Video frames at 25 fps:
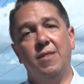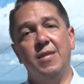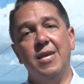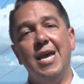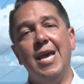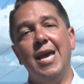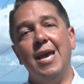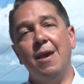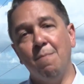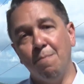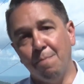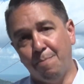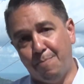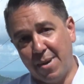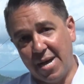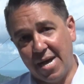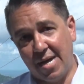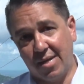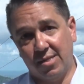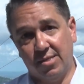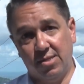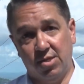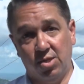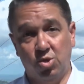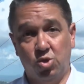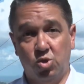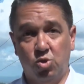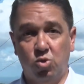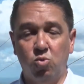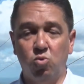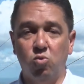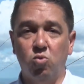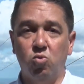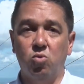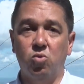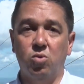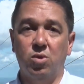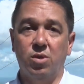the impact
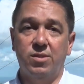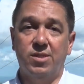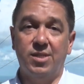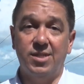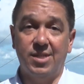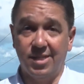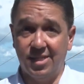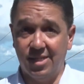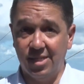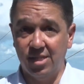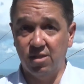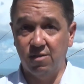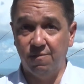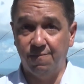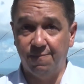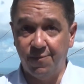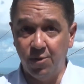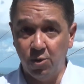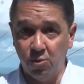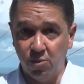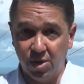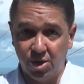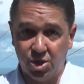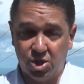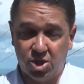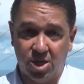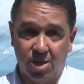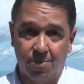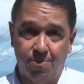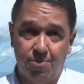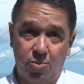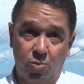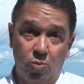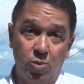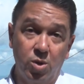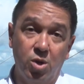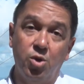to TTT's viewership